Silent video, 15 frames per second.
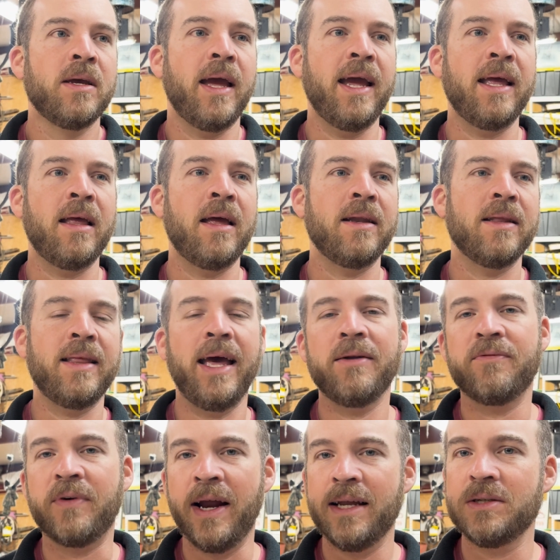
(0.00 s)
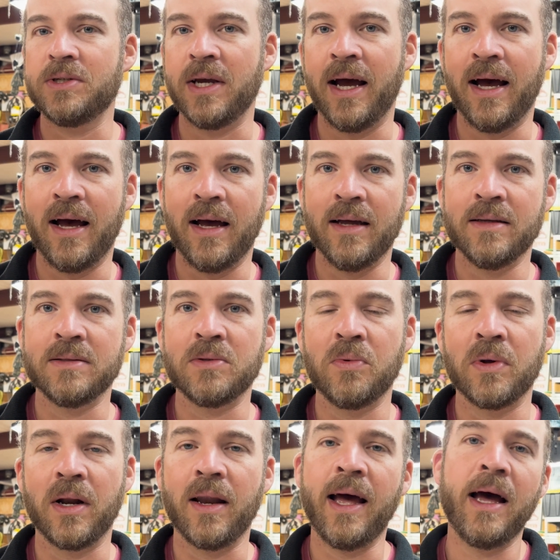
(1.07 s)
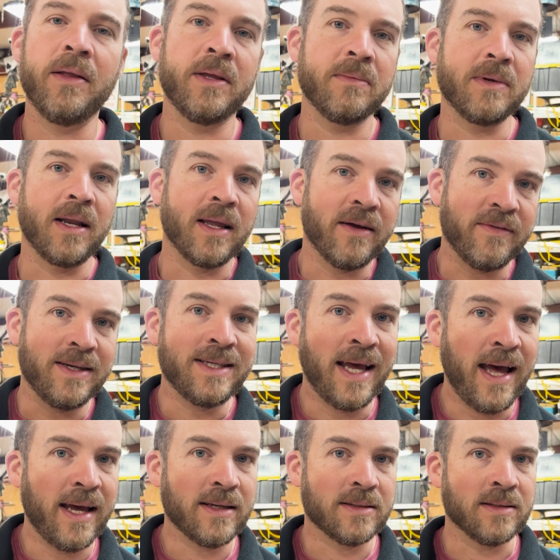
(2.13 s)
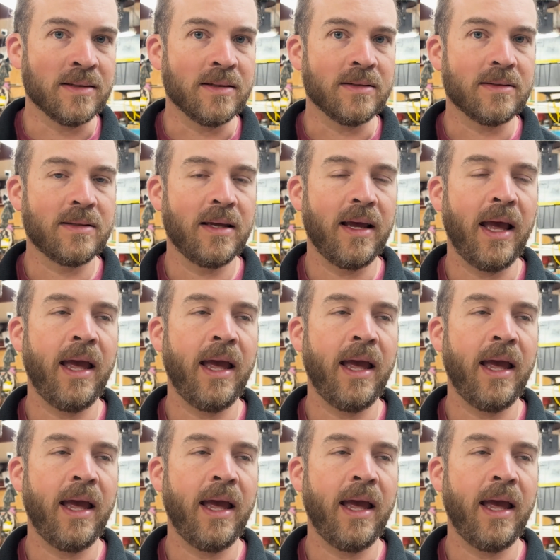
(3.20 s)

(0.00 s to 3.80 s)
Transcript: and that franchise would allow them to levy taxes,